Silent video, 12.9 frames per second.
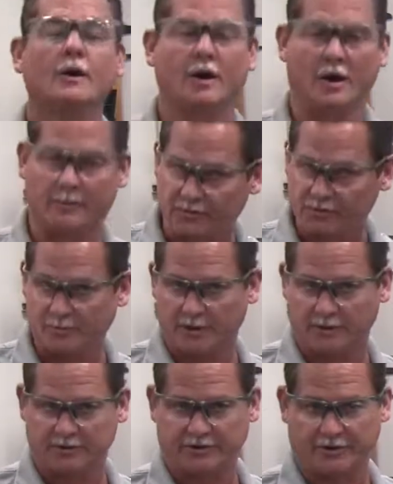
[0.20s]
All right, Mr.
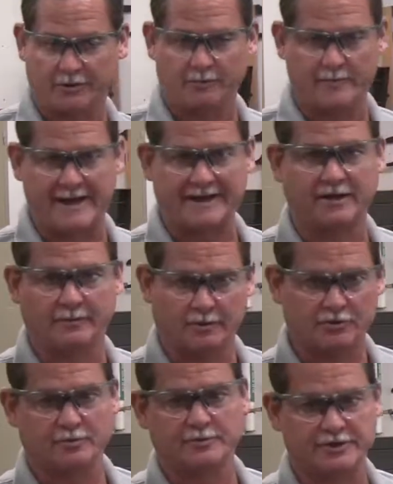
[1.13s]
Mullis here. We're back in
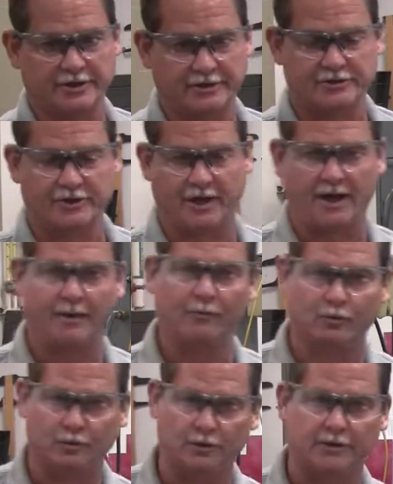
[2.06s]
Mercer Machine Shop.
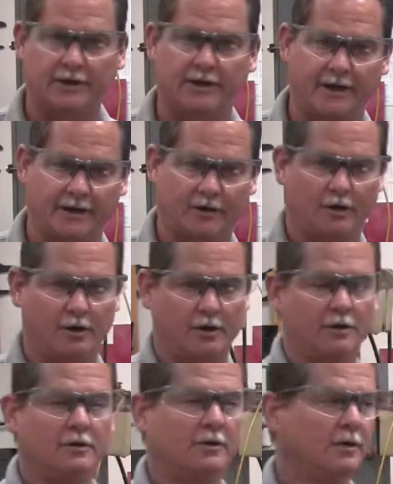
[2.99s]
We're looking at
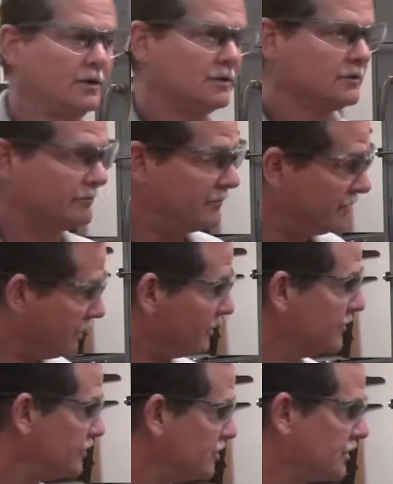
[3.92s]
our milling
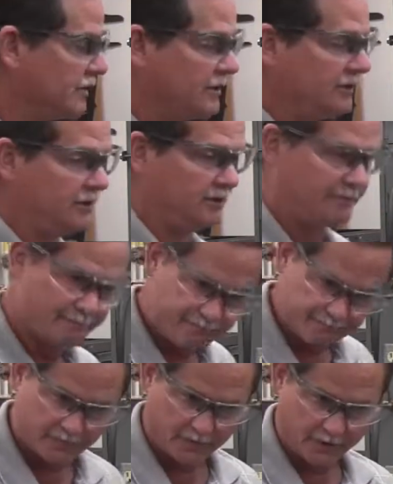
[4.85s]
machine
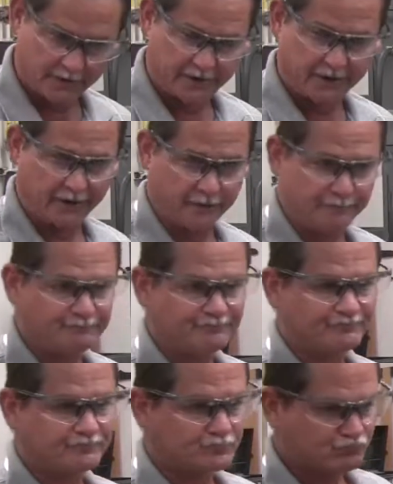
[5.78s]
again,
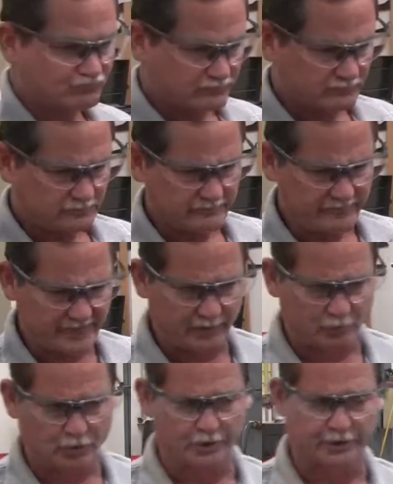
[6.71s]

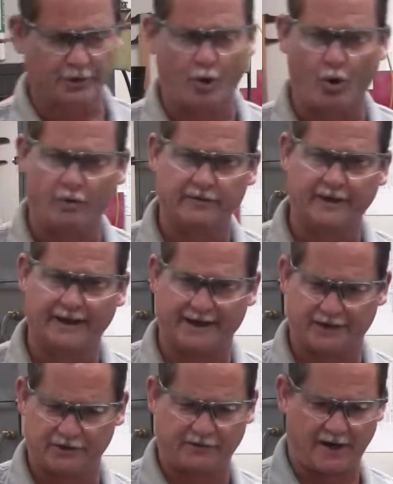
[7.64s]
and we're going to go over the
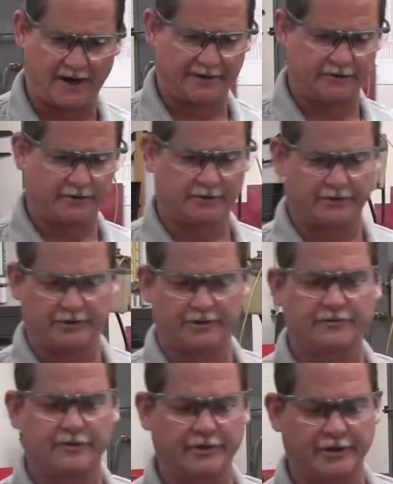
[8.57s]
Edgefinder in
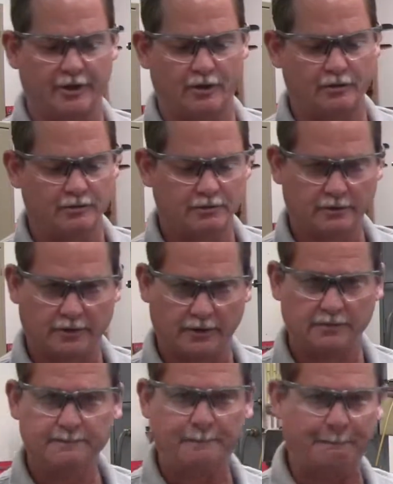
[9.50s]
this video. Okay.